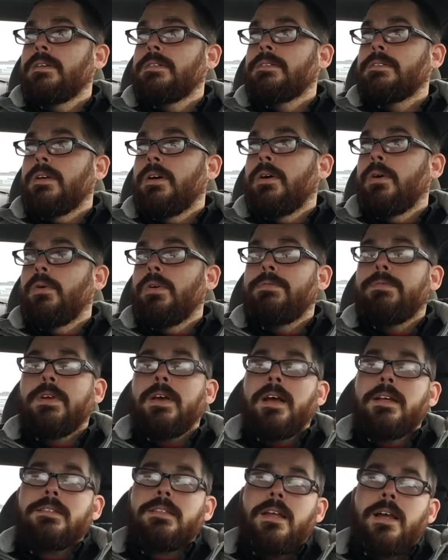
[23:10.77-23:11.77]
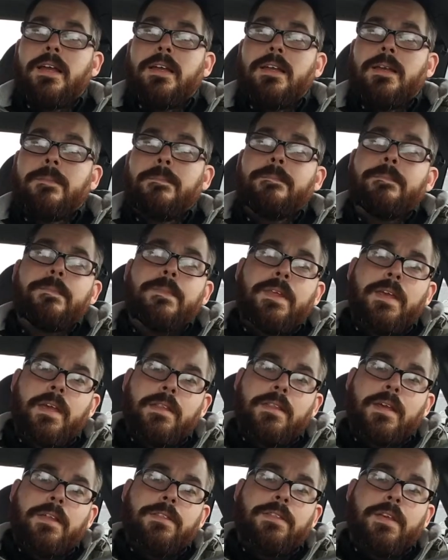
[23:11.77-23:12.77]
So if you guys like it,
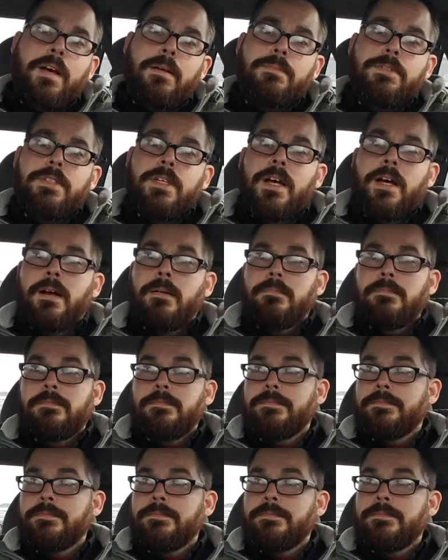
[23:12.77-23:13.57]
hit that thumbs up.